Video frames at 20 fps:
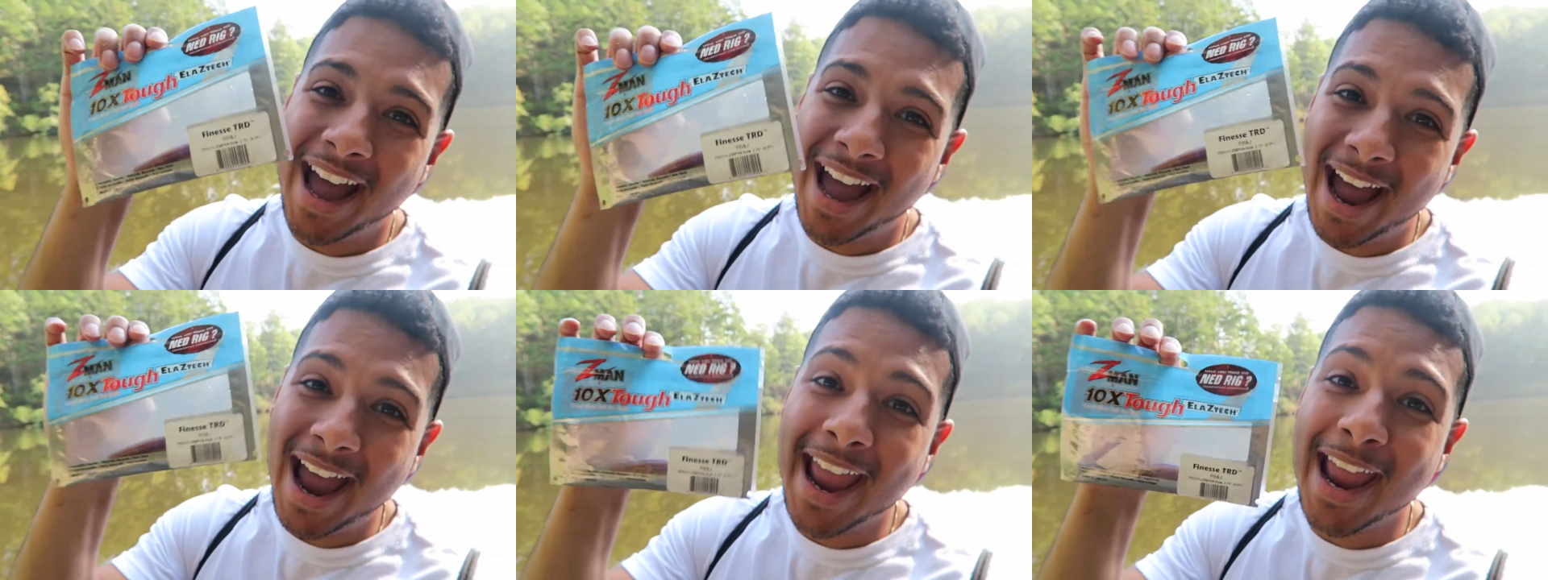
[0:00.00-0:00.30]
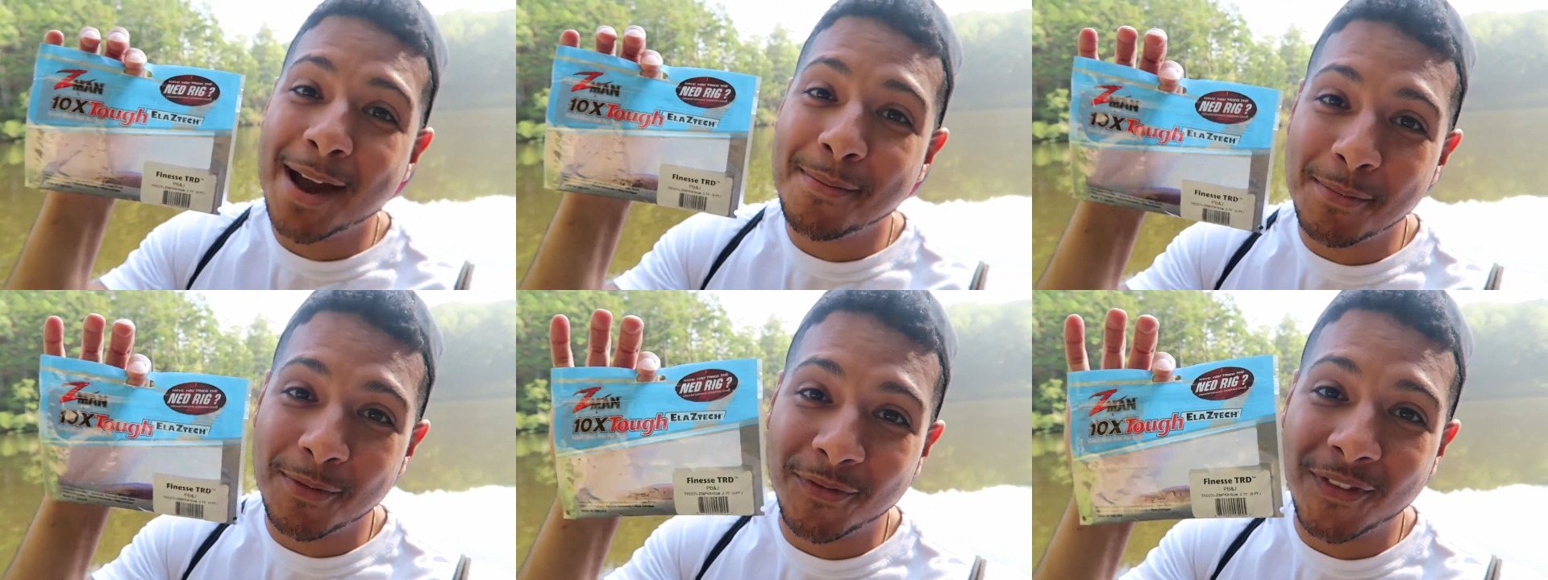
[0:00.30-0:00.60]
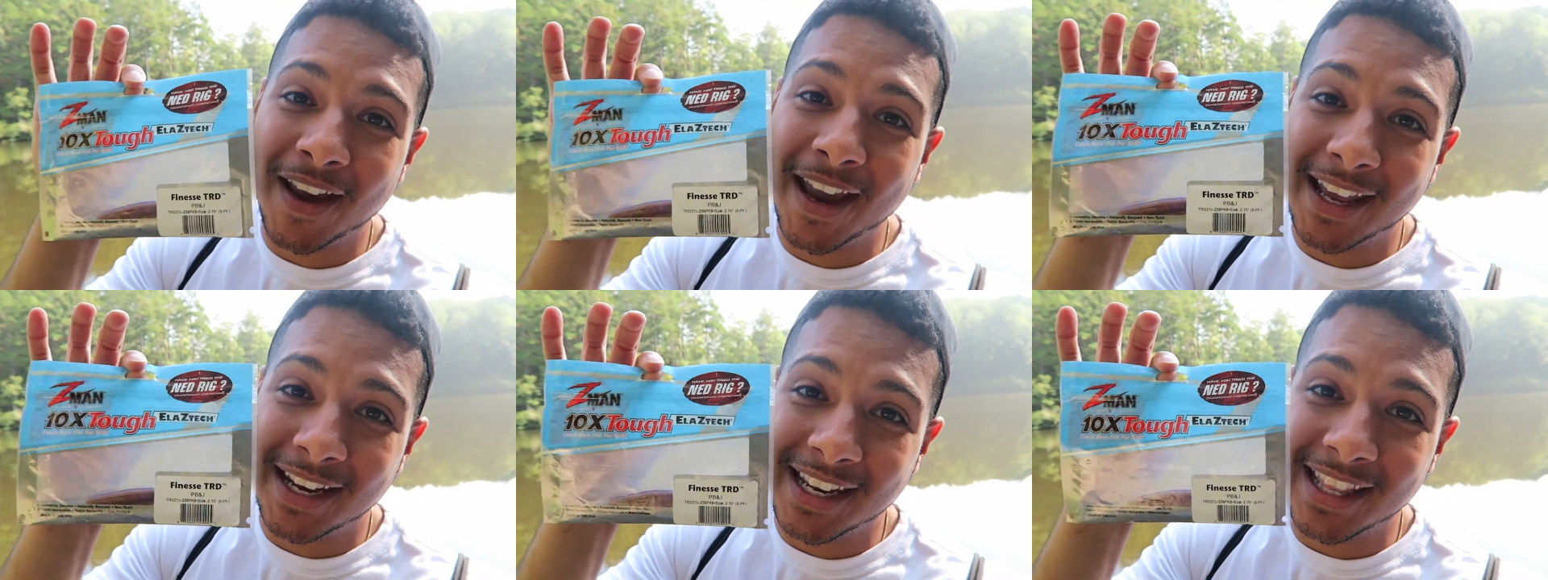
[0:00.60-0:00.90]
I am a
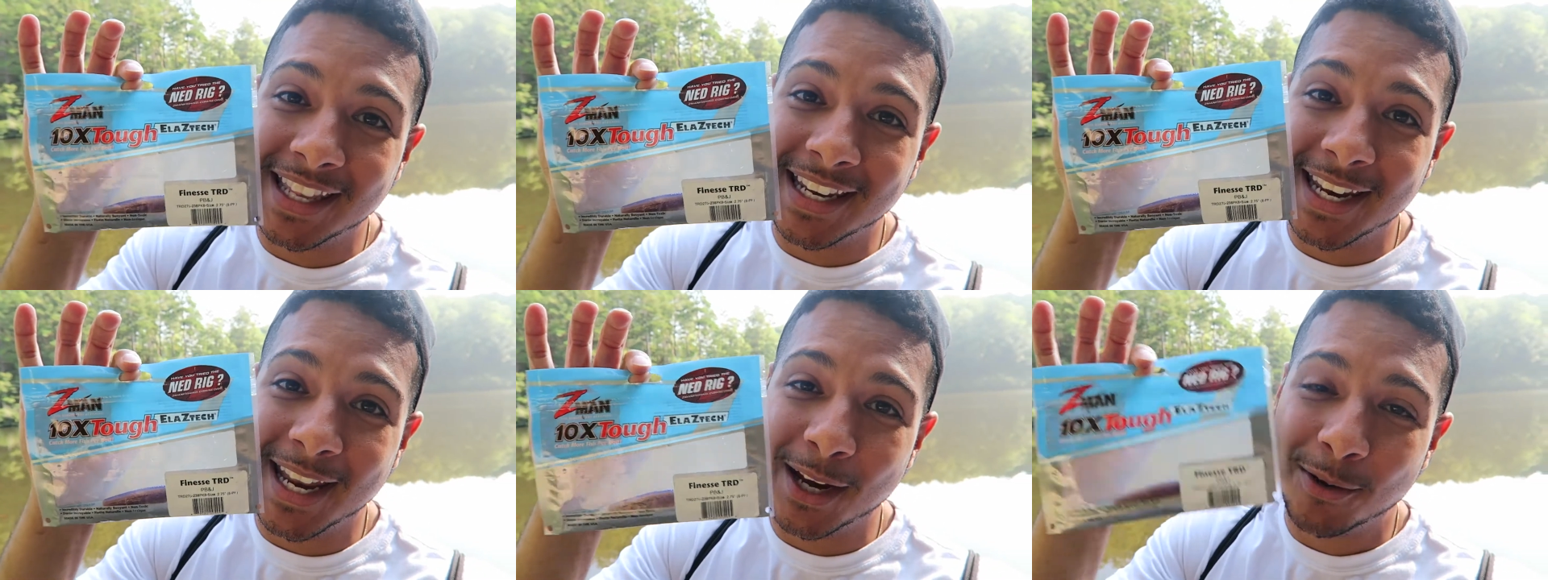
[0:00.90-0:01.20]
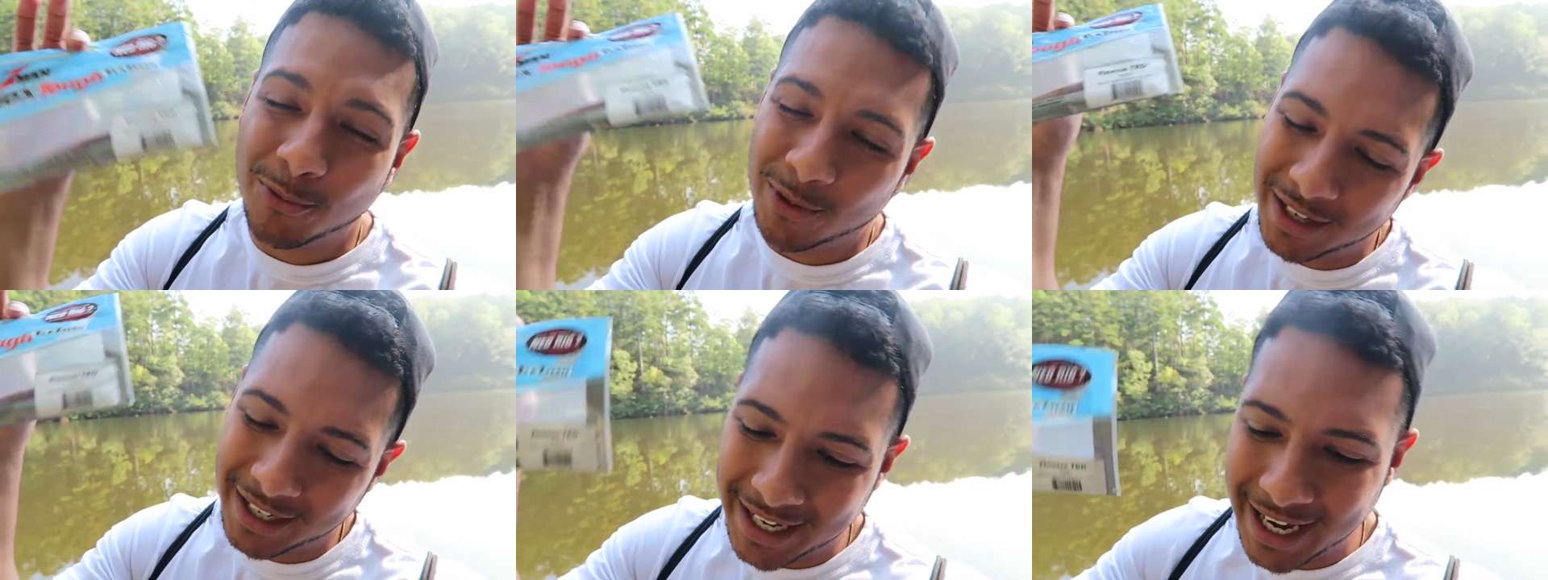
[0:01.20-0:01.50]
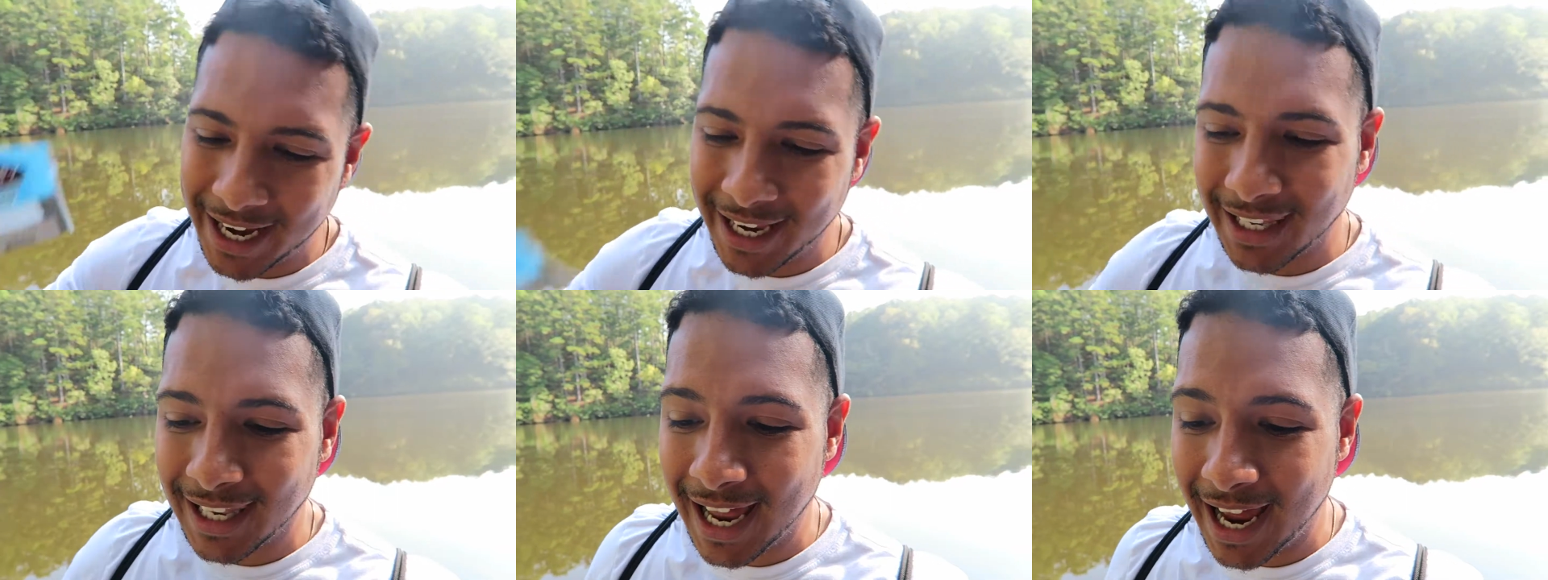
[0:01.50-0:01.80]
fan of the Ned Rig,
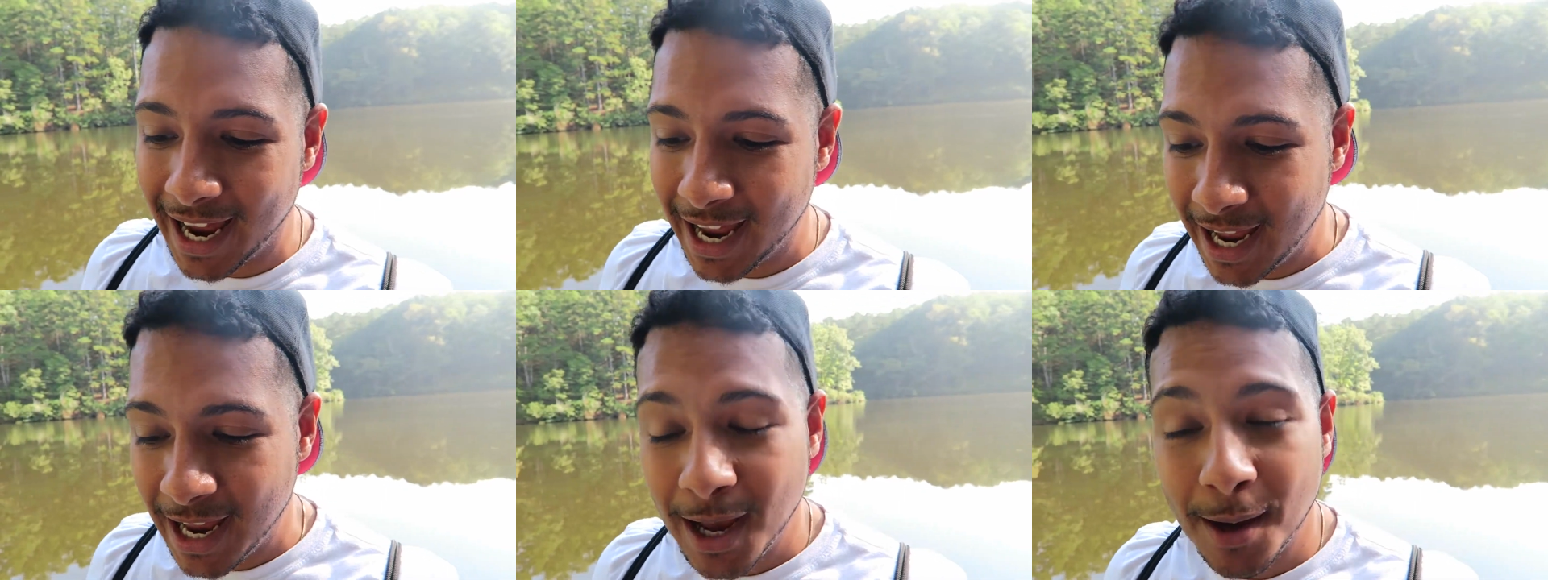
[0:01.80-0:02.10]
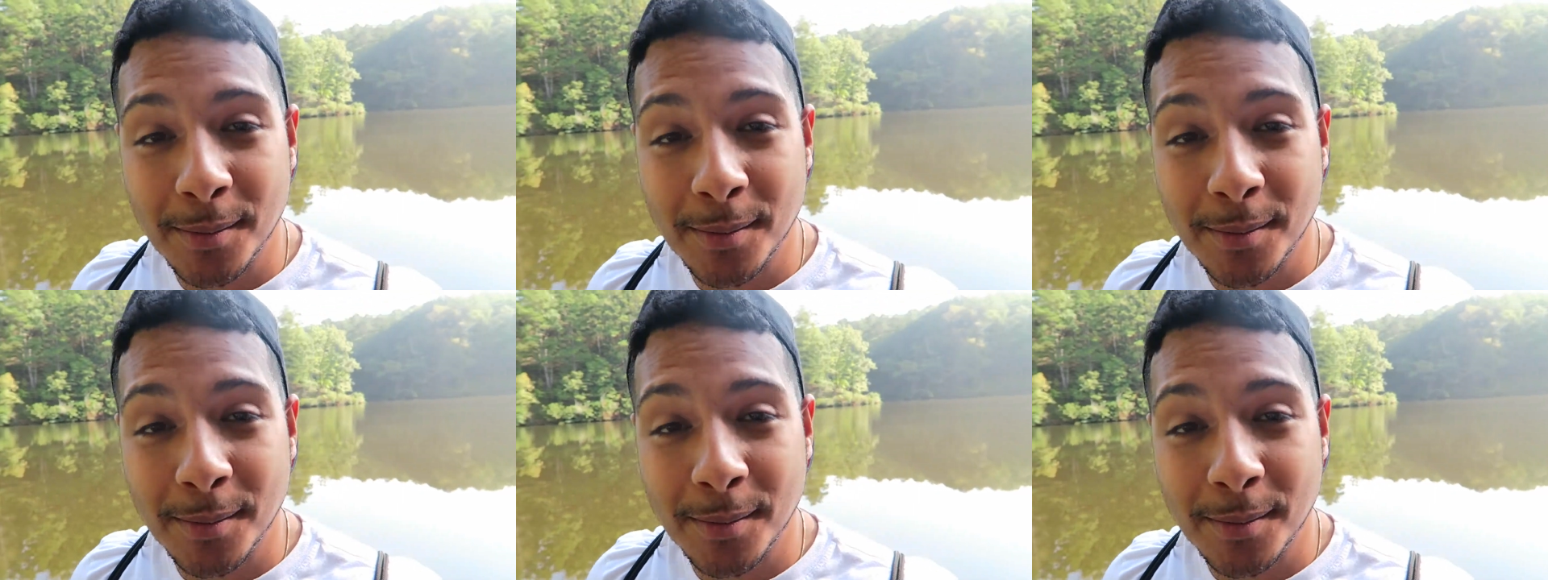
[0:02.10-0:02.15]
can't lie.